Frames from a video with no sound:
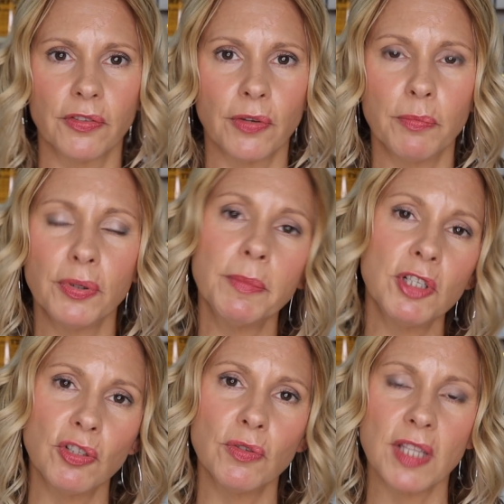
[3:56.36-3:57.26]
So I pretty
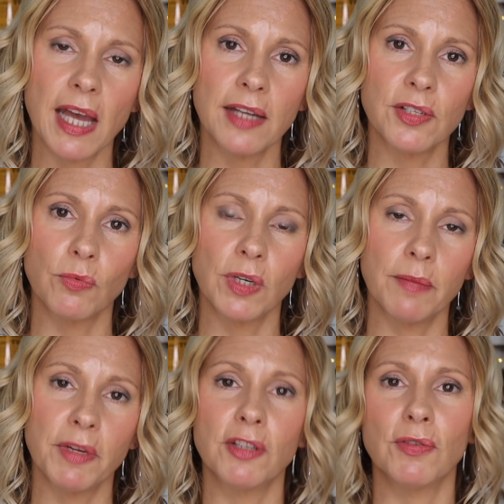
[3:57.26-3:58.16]
much use that out when
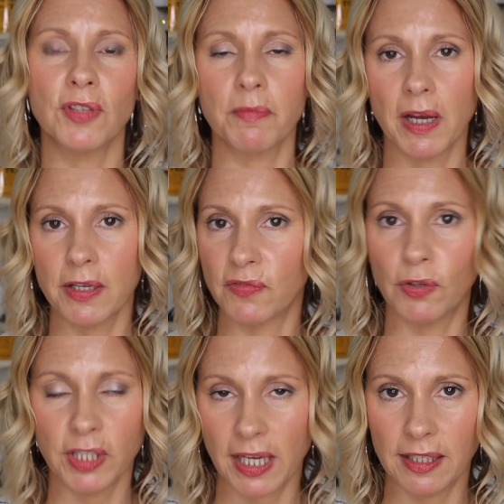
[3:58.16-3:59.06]
I'm not using my
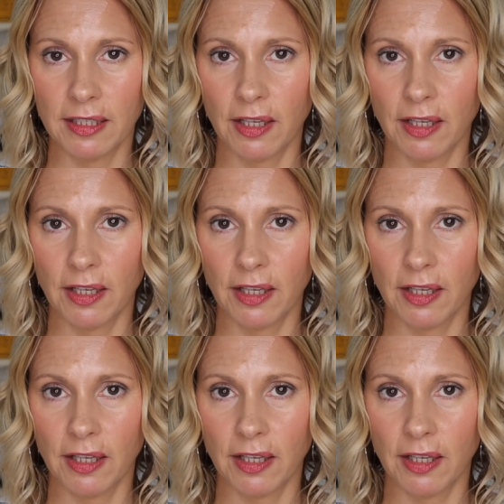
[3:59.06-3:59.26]
exfoliating